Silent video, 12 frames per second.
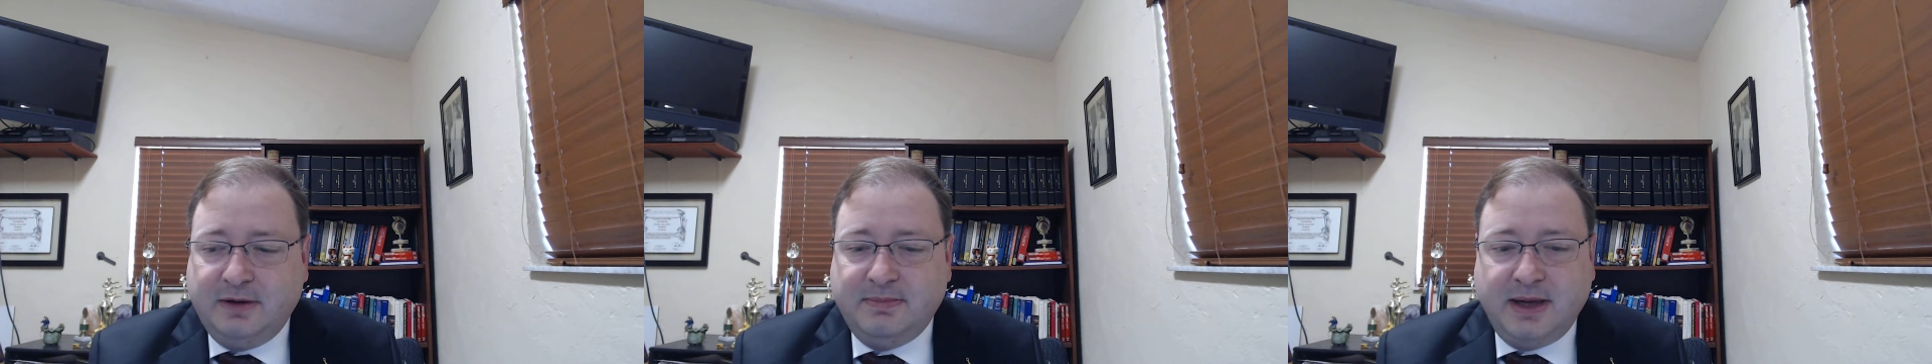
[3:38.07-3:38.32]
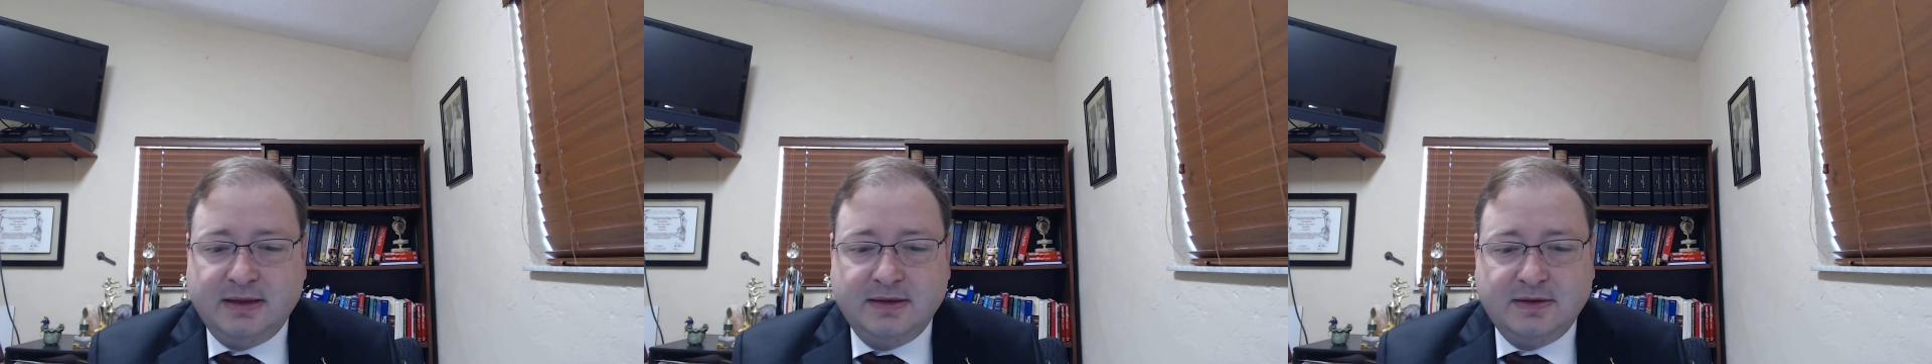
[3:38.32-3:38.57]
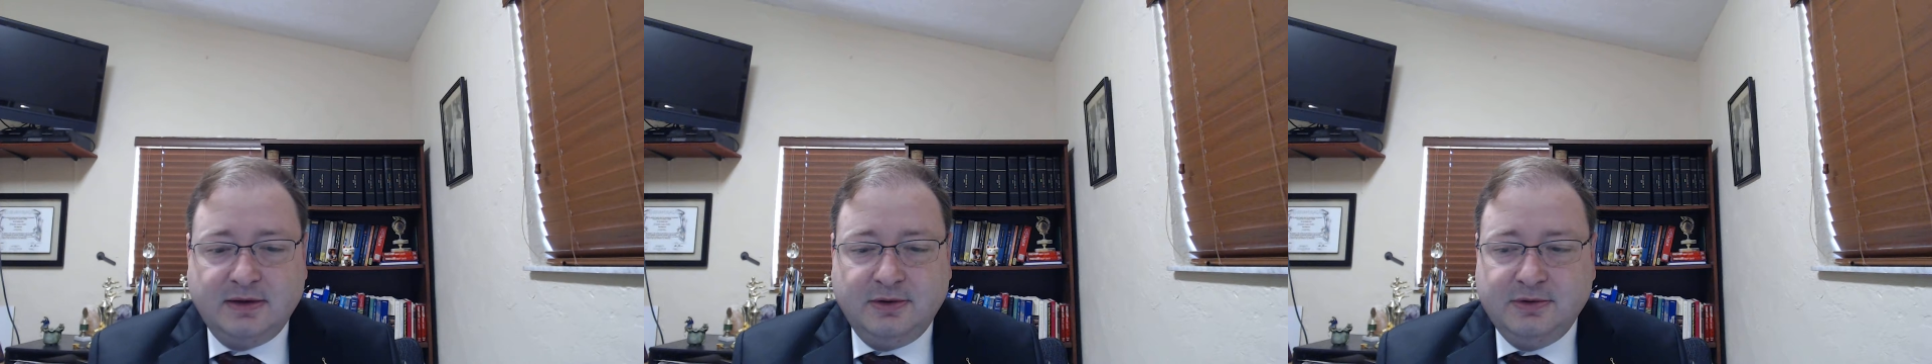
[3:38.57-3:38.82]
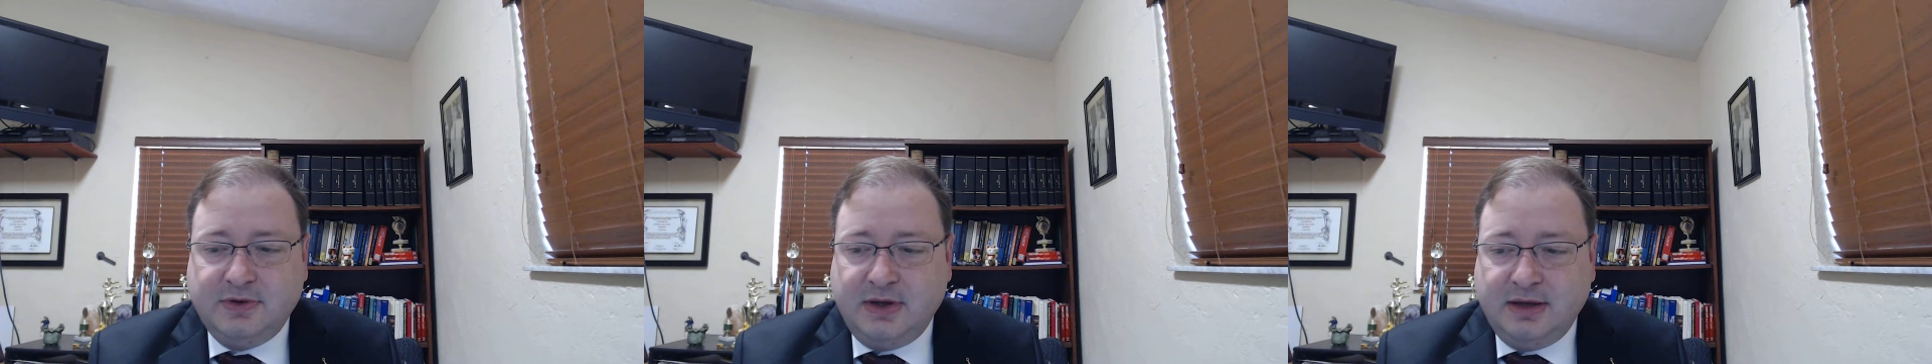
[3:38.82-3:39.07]
by
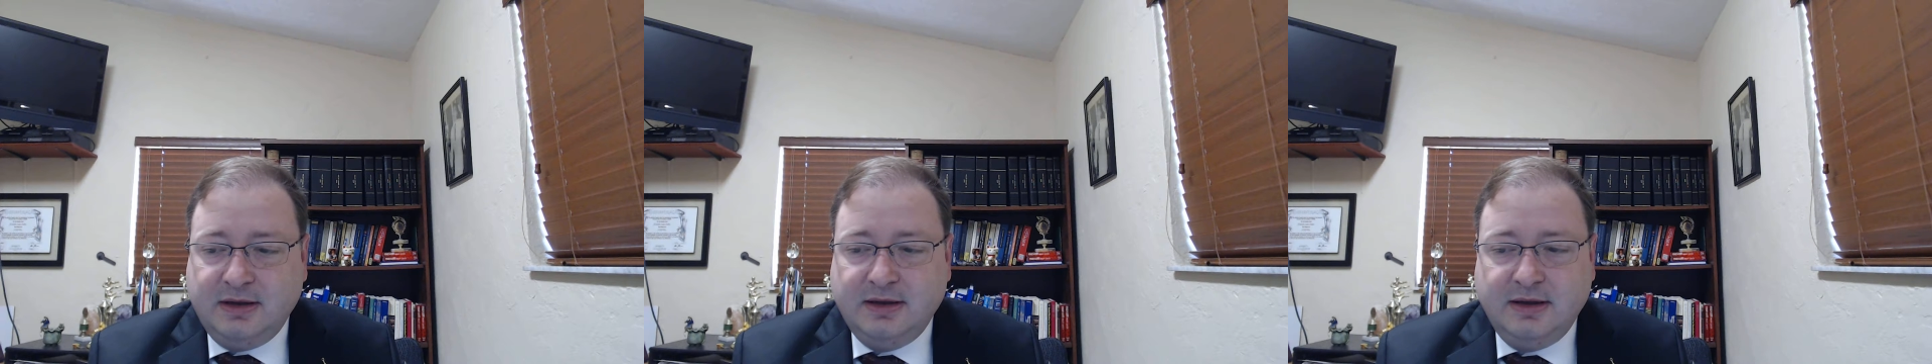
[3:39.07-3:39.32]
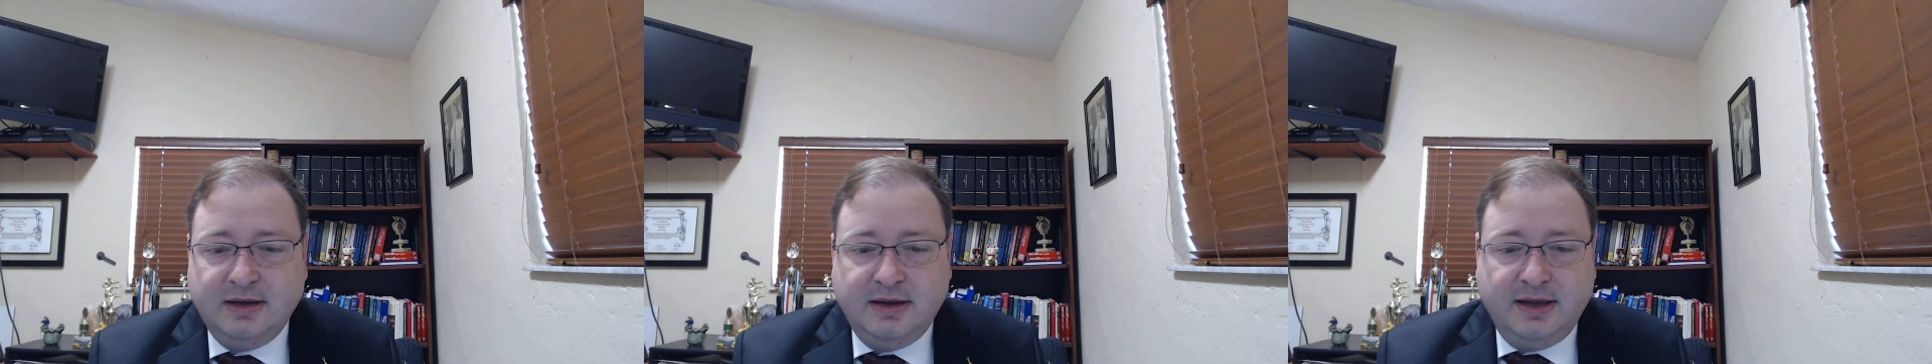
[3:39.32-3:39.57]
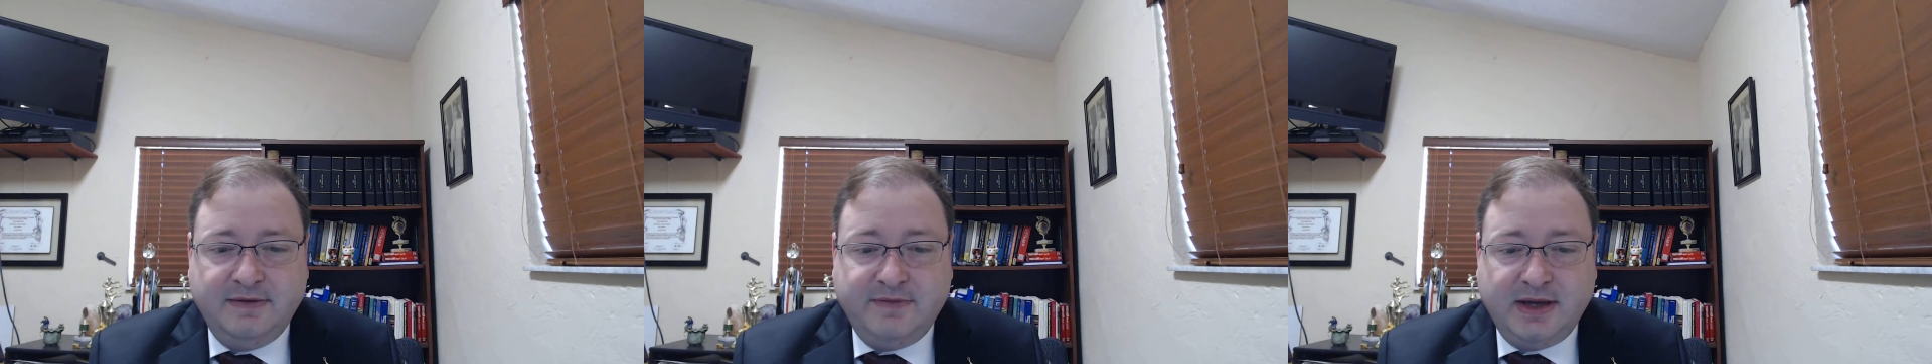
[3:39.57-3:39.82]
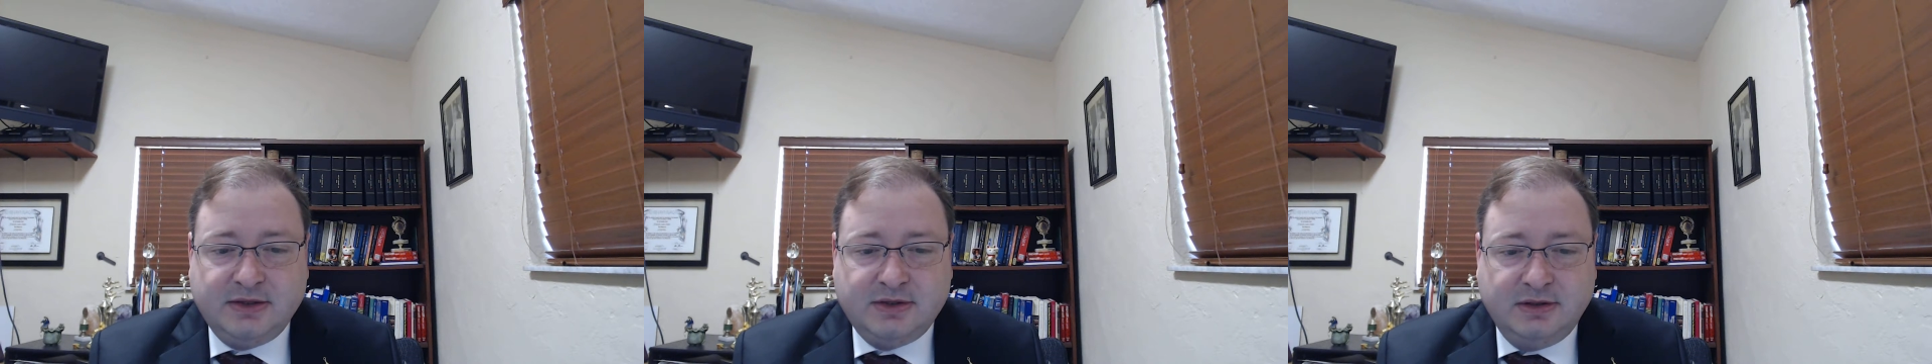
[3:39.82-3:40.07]
disclosing
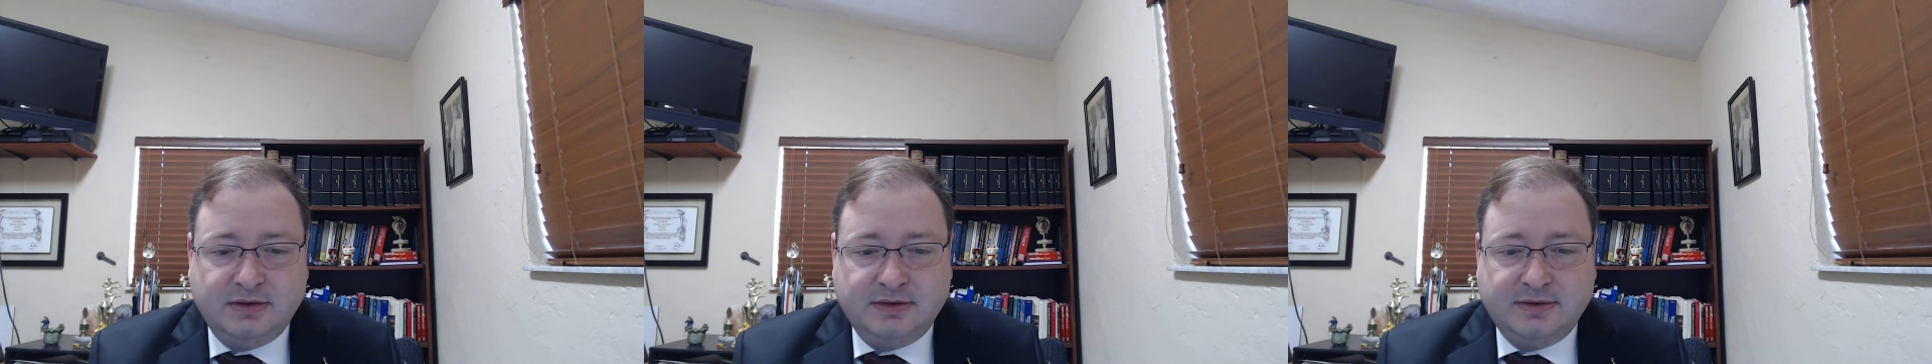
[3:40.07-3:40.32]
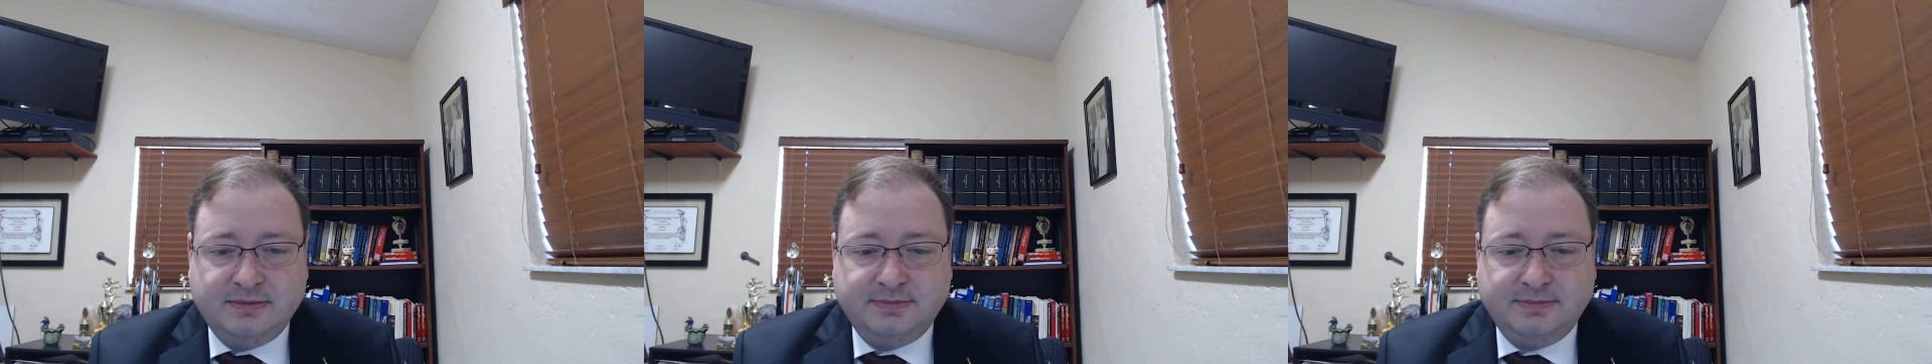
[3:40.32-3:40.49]
inventions.